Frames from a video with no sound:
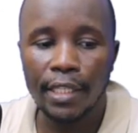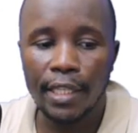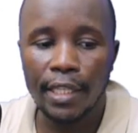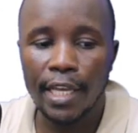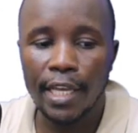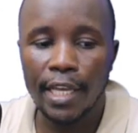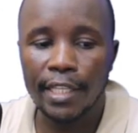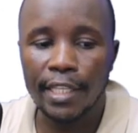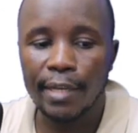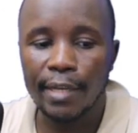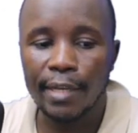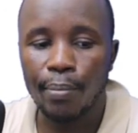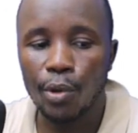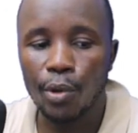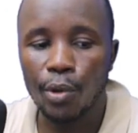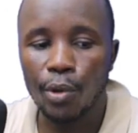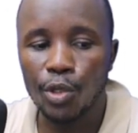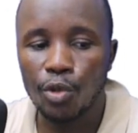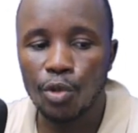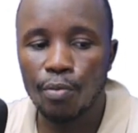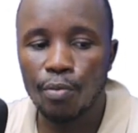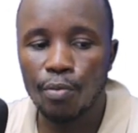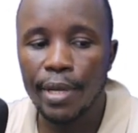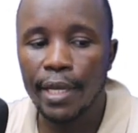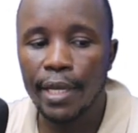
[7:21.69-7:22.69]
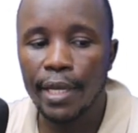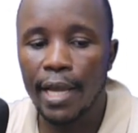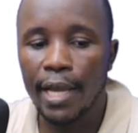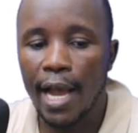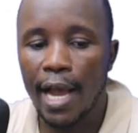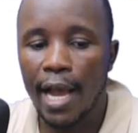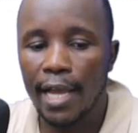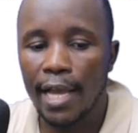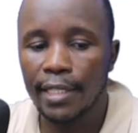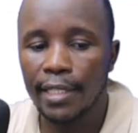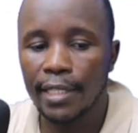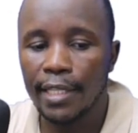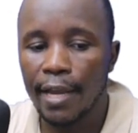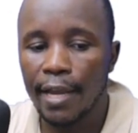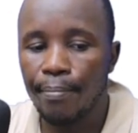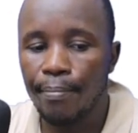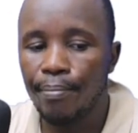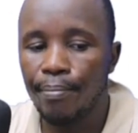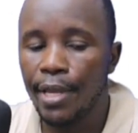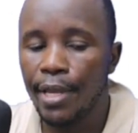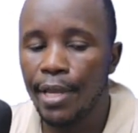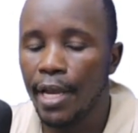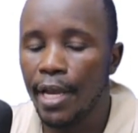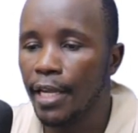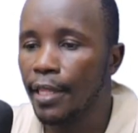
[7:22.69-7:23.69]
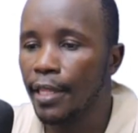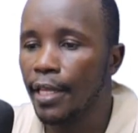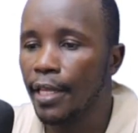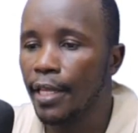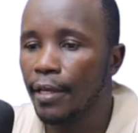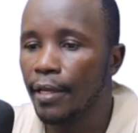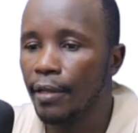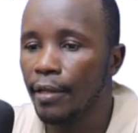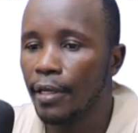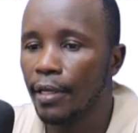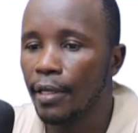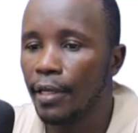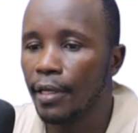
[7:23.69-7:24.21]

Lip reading: they are supposed to be as they appear in the,